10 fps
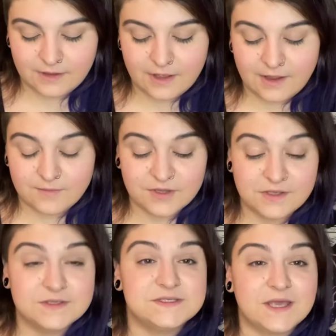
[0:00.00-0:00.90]
I'm really
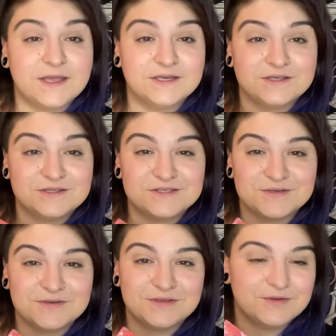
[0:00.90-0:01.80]
excited to
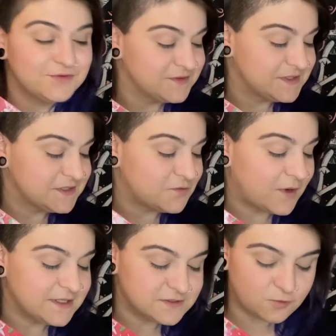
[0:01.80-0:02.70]
use this one
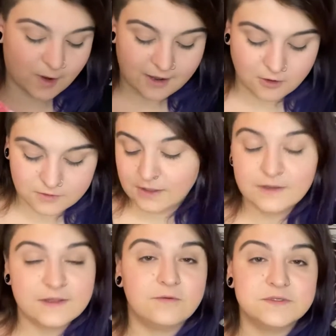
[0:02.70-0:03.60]
as well.
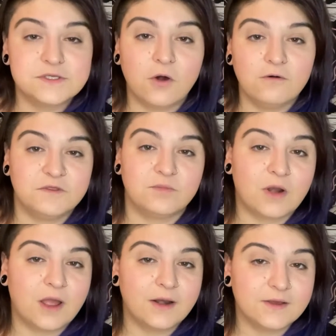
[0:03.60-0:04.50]
That was all of the
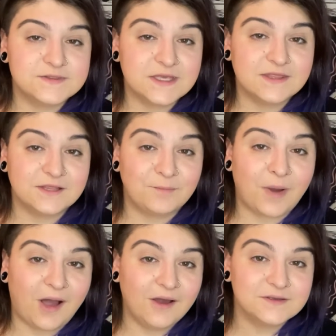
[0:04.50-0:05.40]
products in the
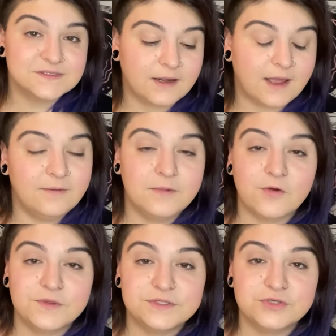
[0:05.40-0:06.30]
box. I am
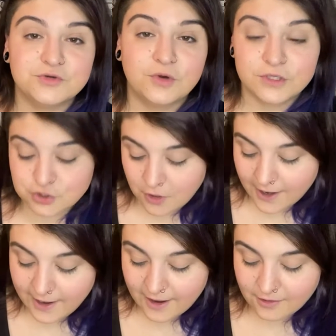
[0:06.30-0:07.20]
going to
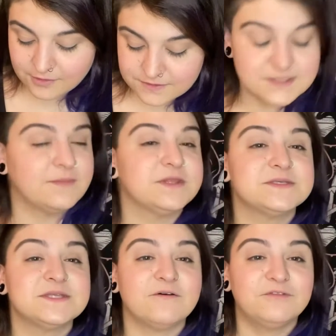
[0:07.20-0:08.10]
try out some of the
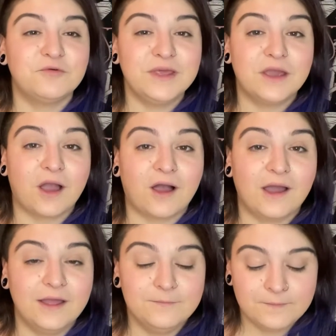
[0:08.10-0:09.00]
stuff that we
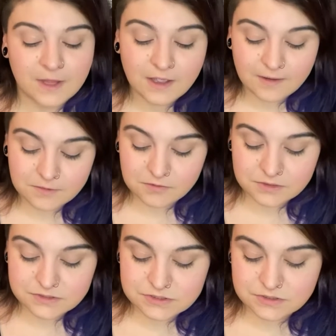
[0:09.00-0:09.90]
got. I'm
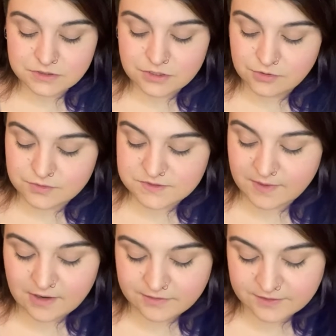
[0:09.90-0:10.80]
going to use a
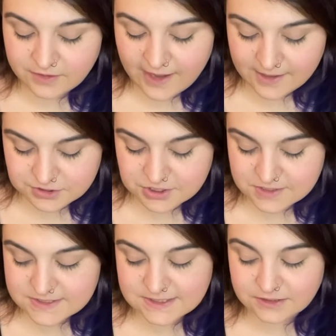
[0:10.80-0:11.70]
pair of the
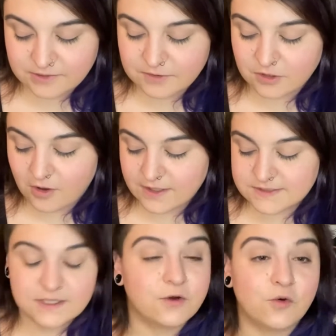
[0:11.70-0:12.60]
lashes, the lip gloss,
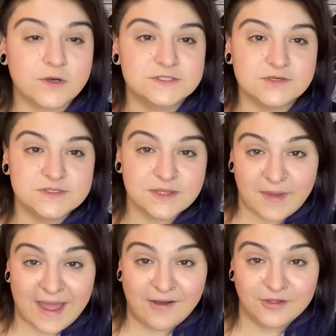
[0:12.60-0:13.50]
and of course use the
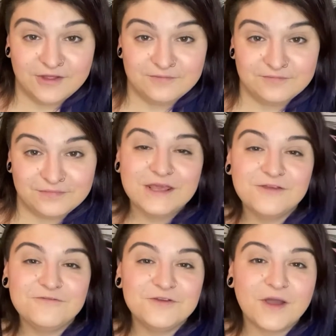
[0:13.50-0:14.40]
palette.
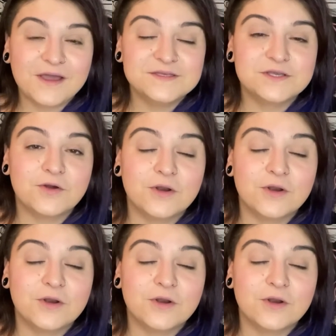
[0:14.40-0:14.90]
If you guys are